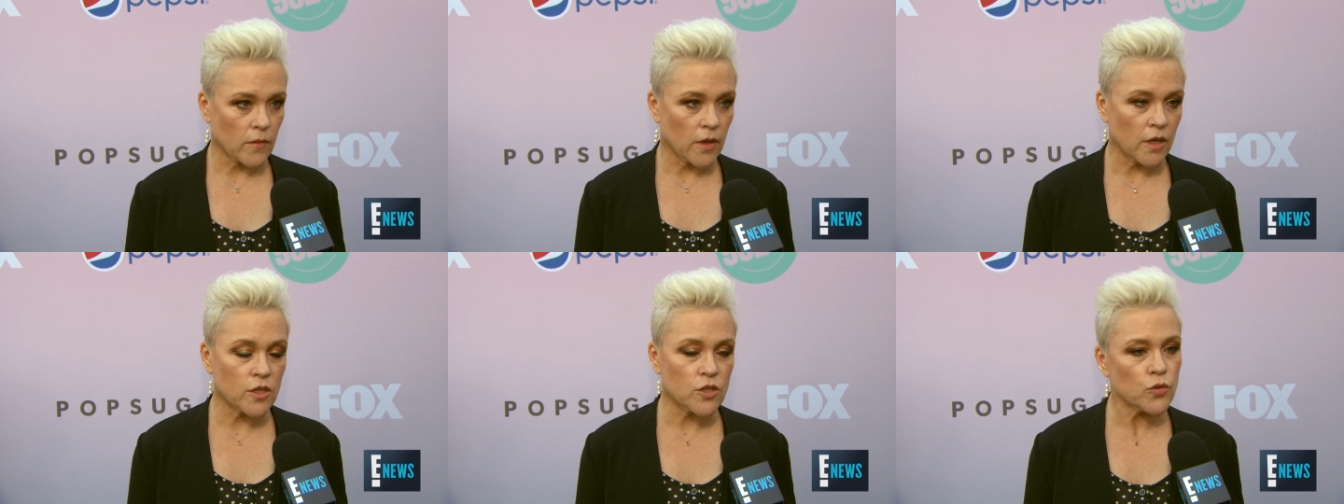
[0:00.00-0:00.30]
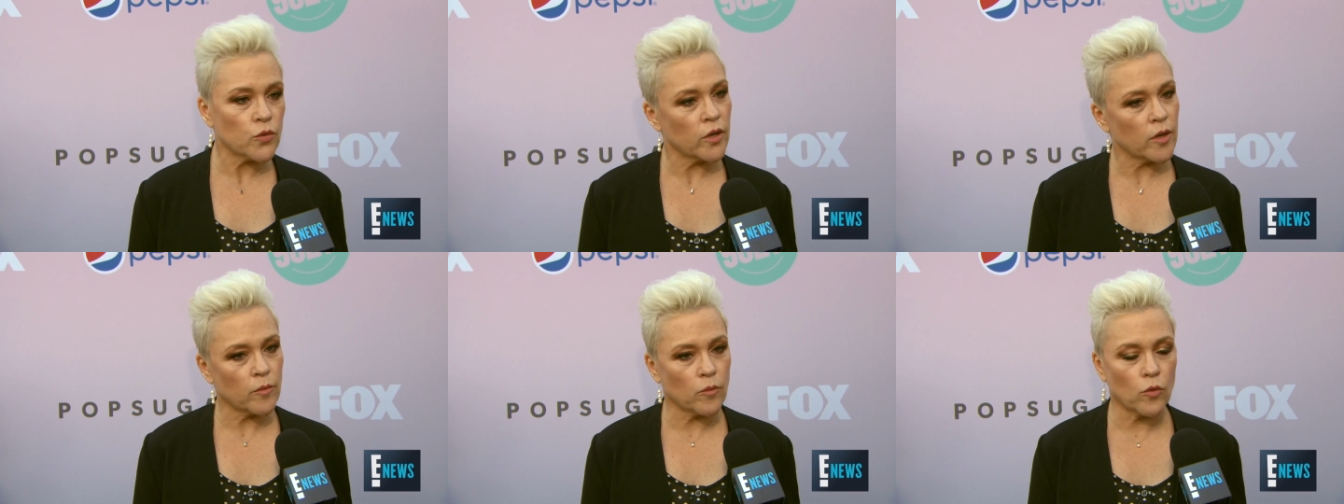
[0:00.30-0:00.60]

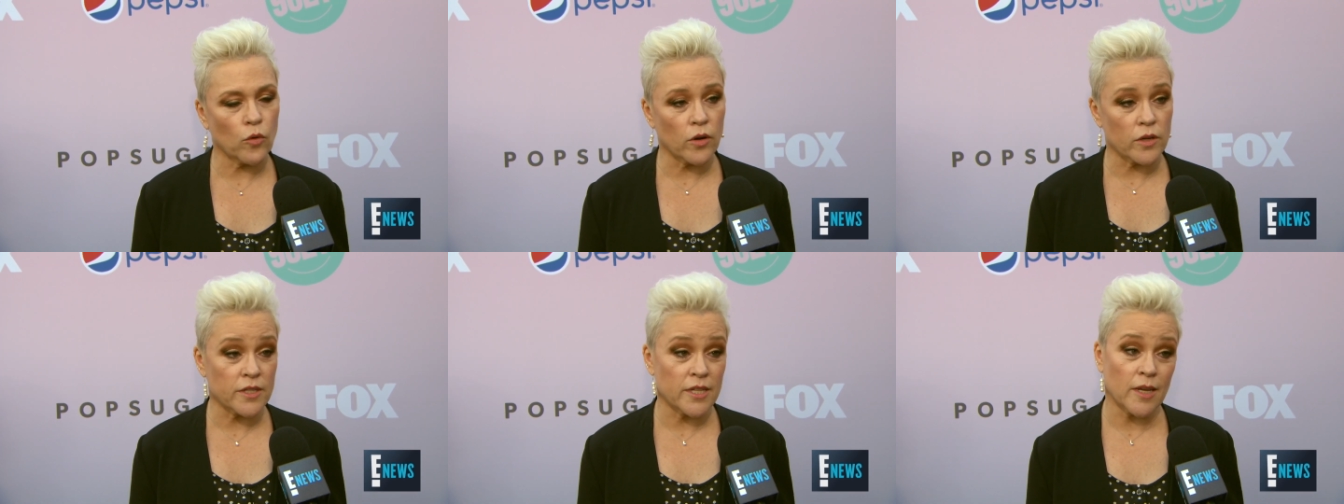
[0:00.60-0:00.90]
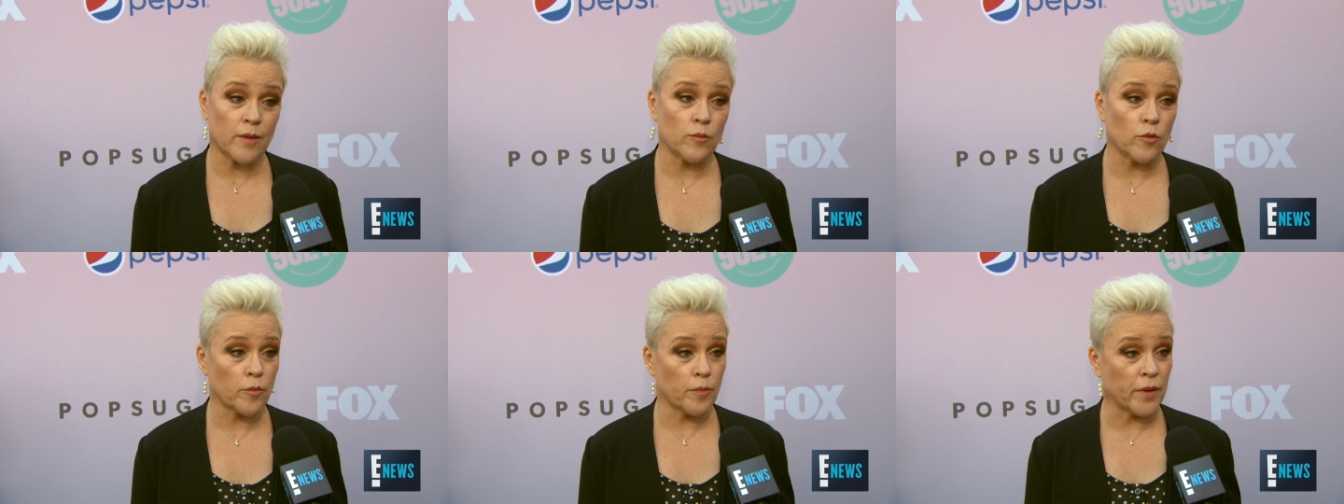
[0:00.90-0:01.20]
Enjoy it more and
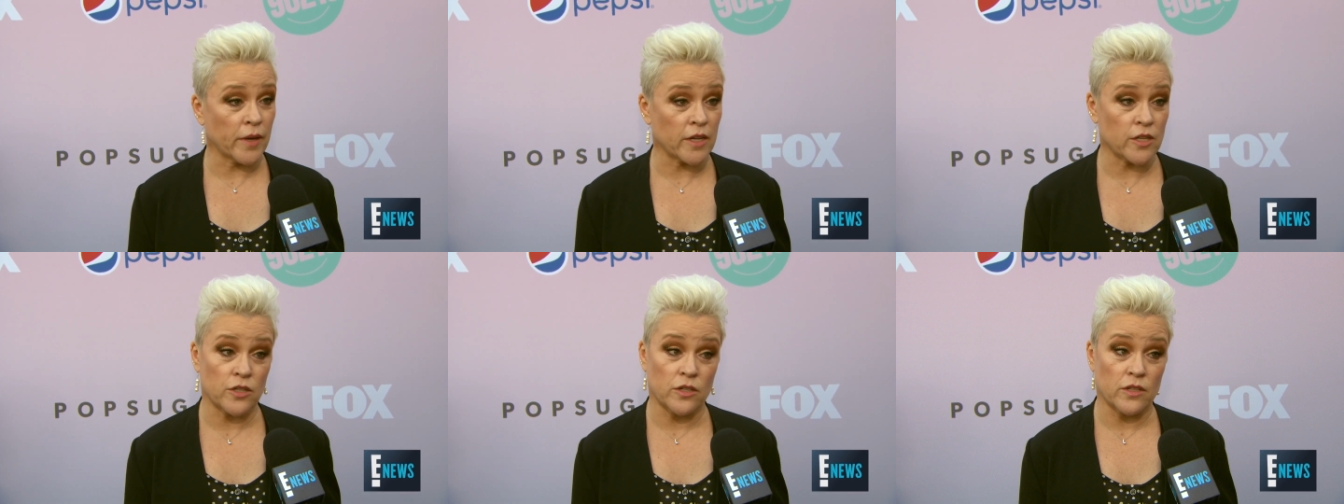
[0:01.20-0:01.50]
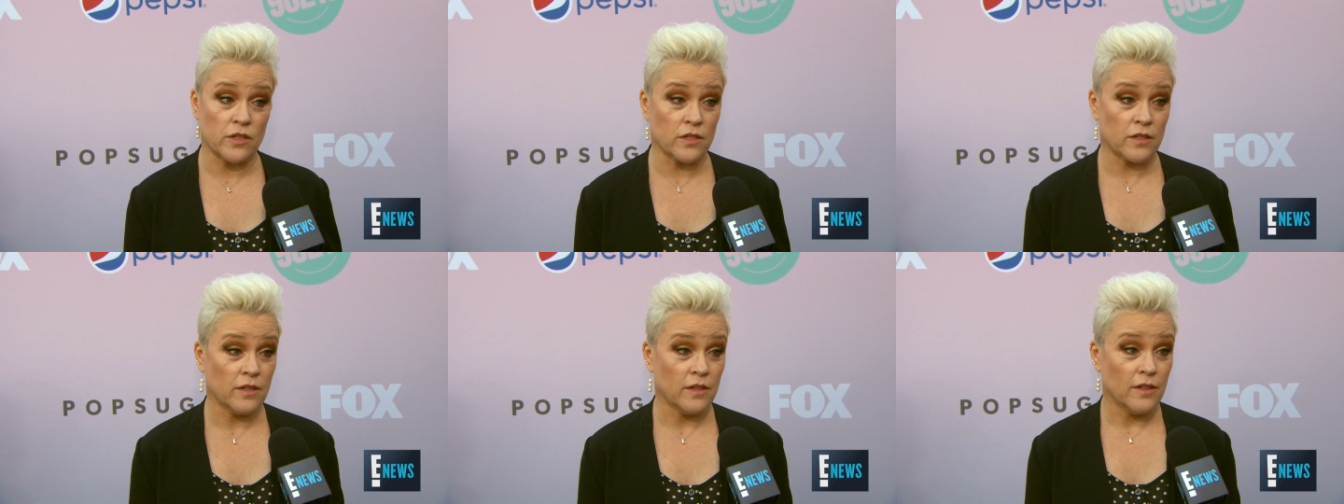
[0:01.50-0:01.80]
take more
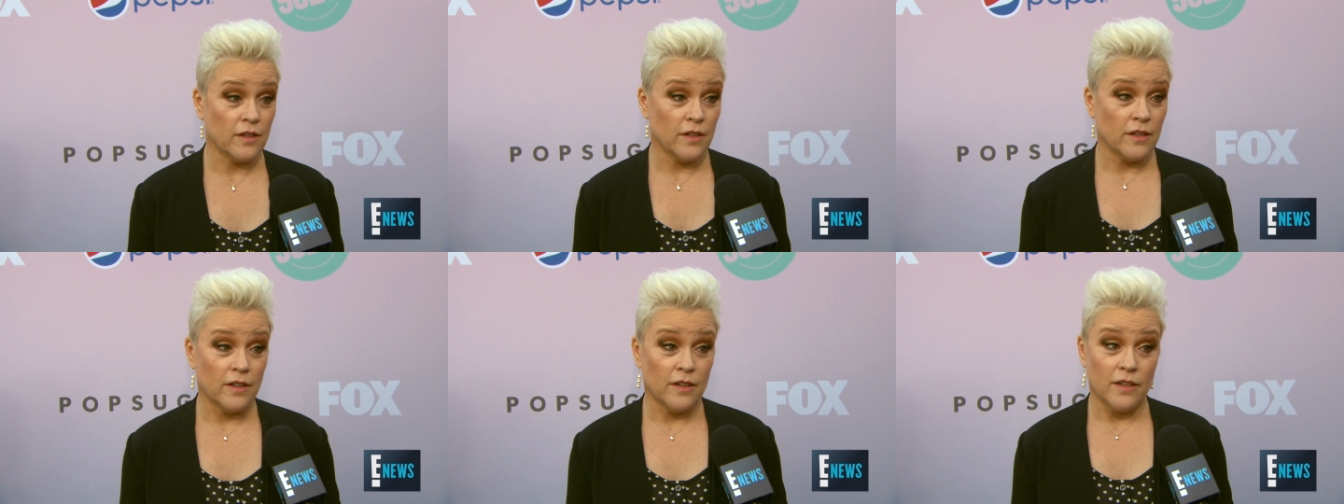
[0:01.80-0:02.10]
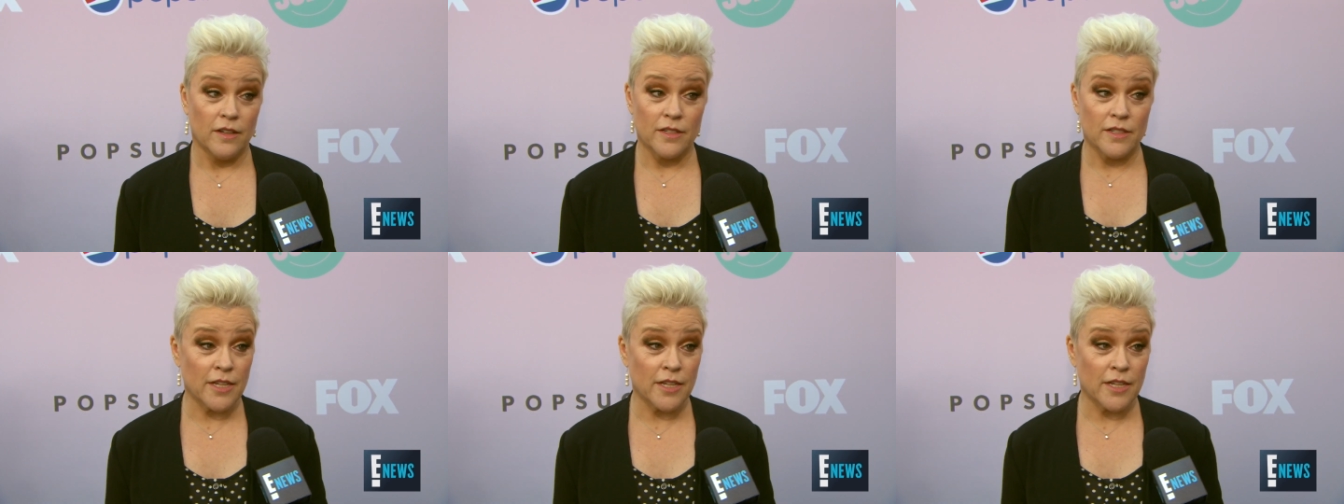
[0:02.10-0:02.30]
pictures. Really?